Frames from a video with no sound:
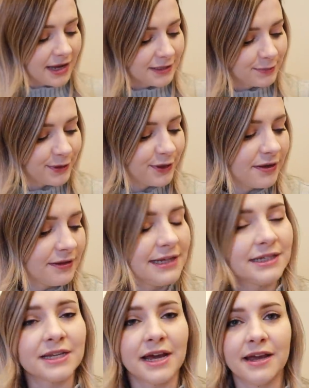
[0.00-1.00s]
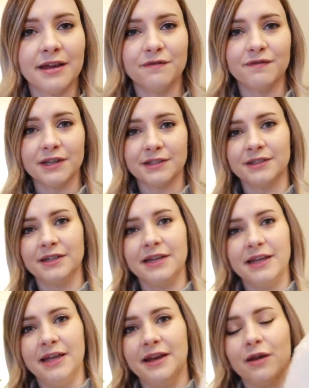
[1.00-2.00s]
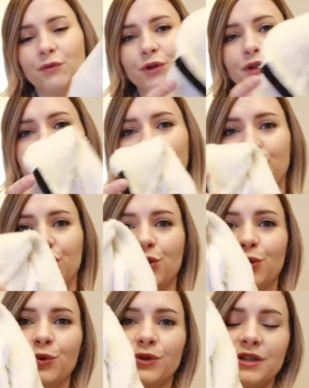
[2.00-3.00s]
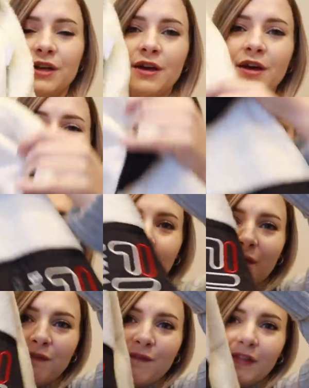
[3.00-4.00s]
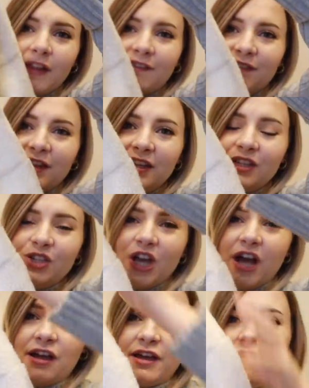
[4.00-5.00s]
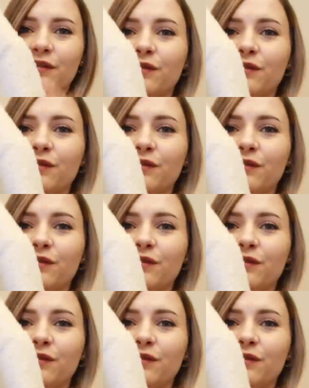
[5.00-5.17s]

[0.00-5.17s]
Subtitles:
last but not least, I invested in a really cute fluffy jacket